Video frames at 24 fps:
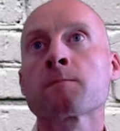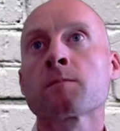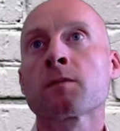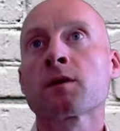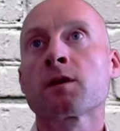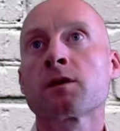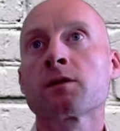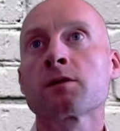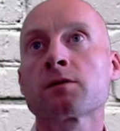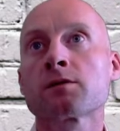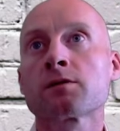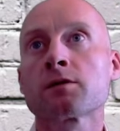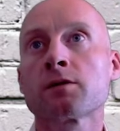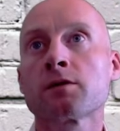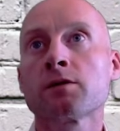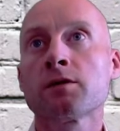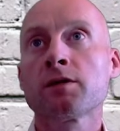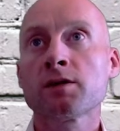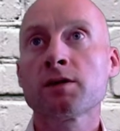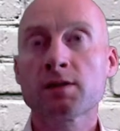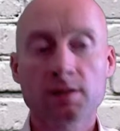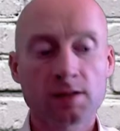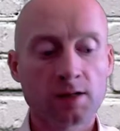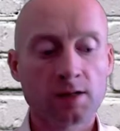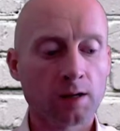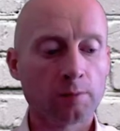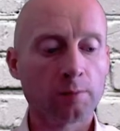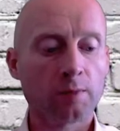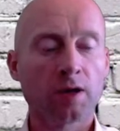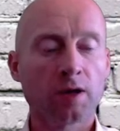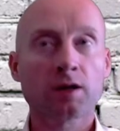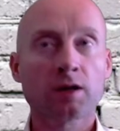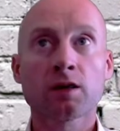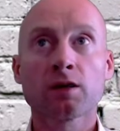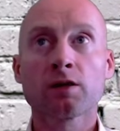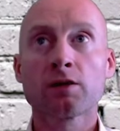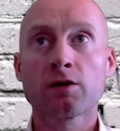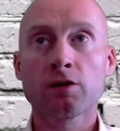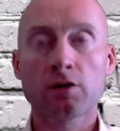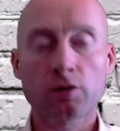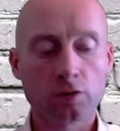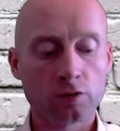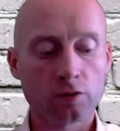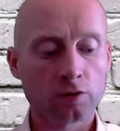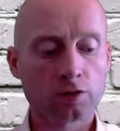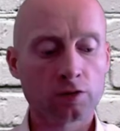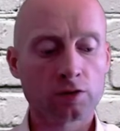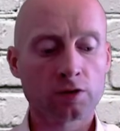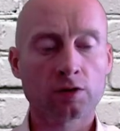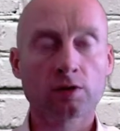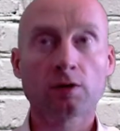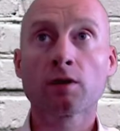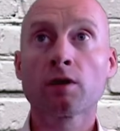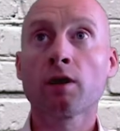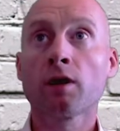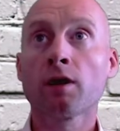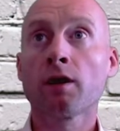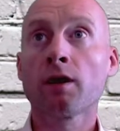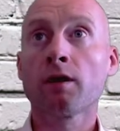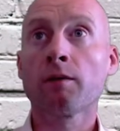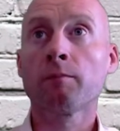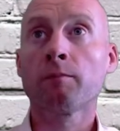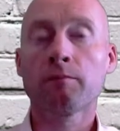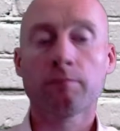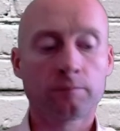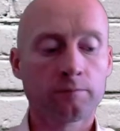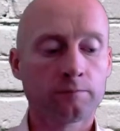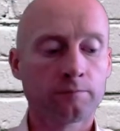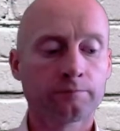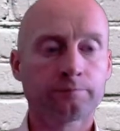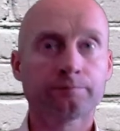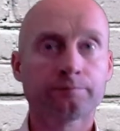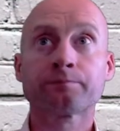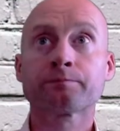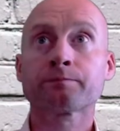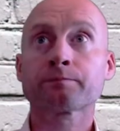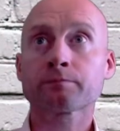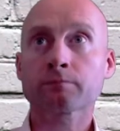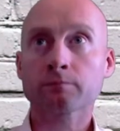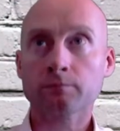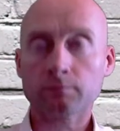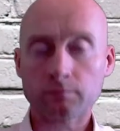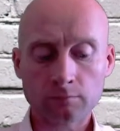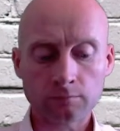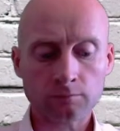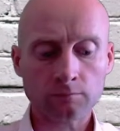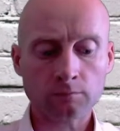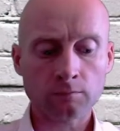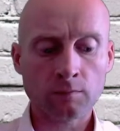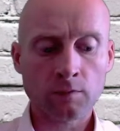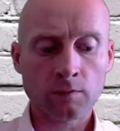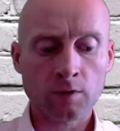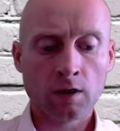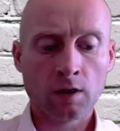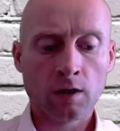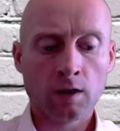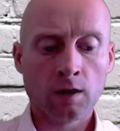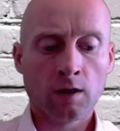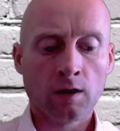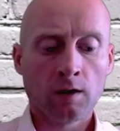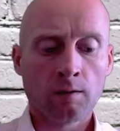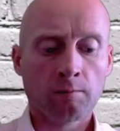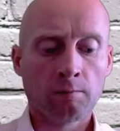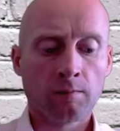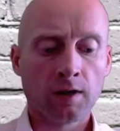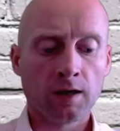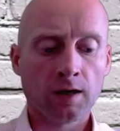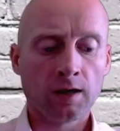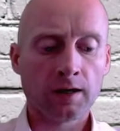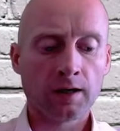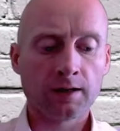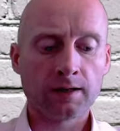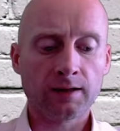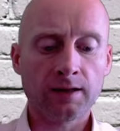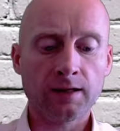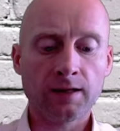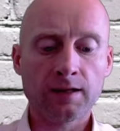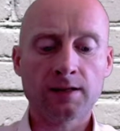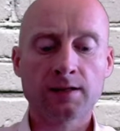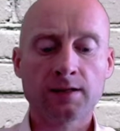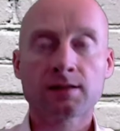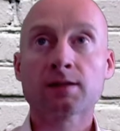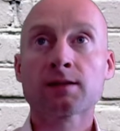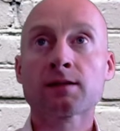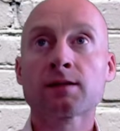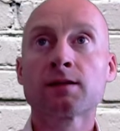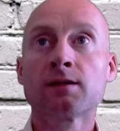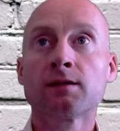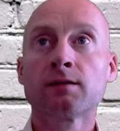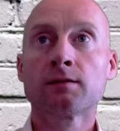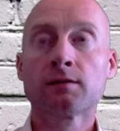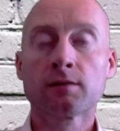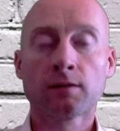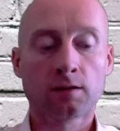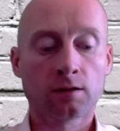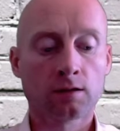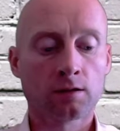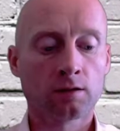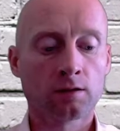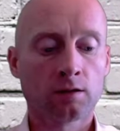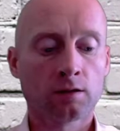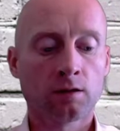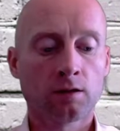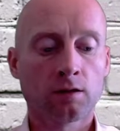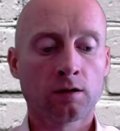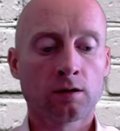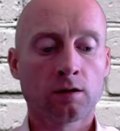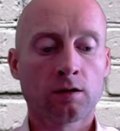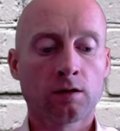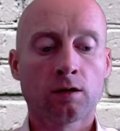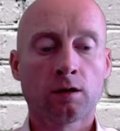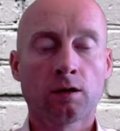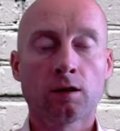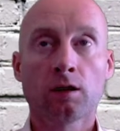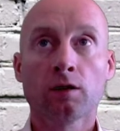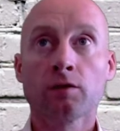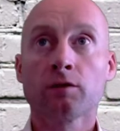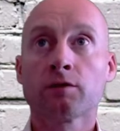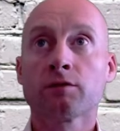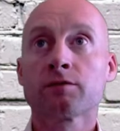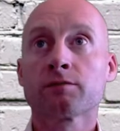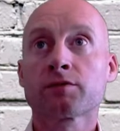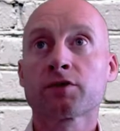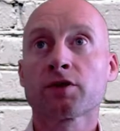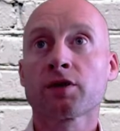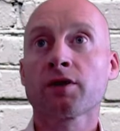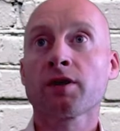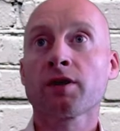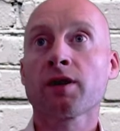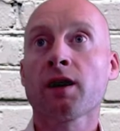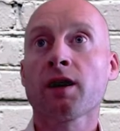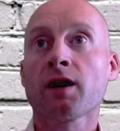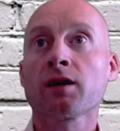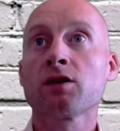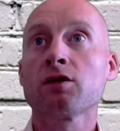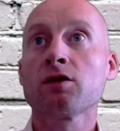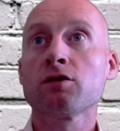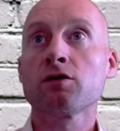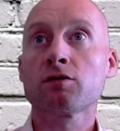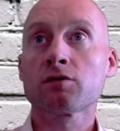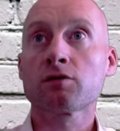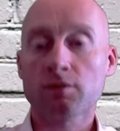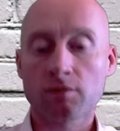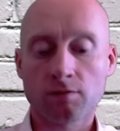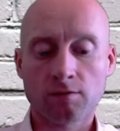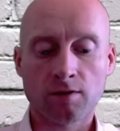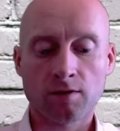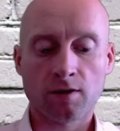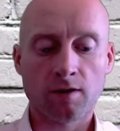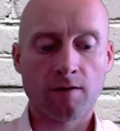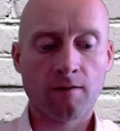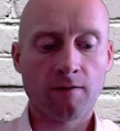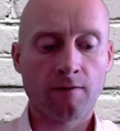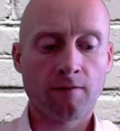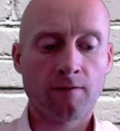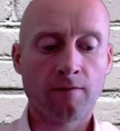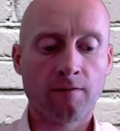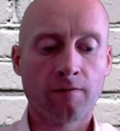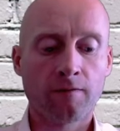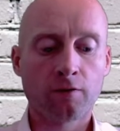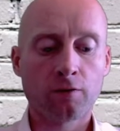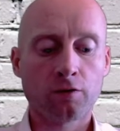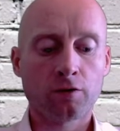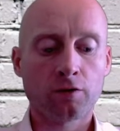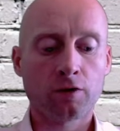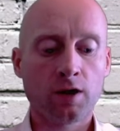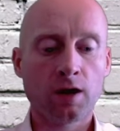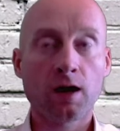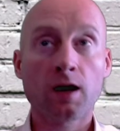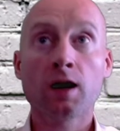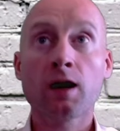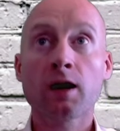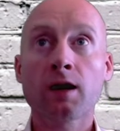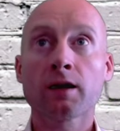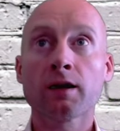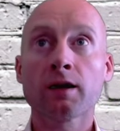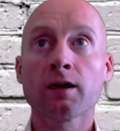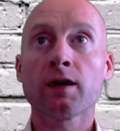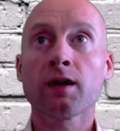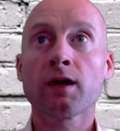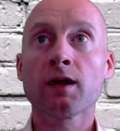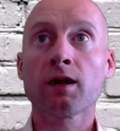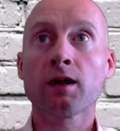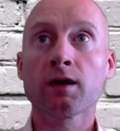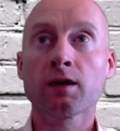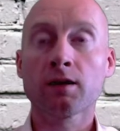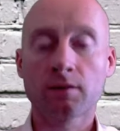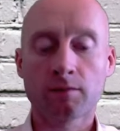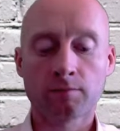so this time I can use um, my list, uh, sorry, I can use uh, for i in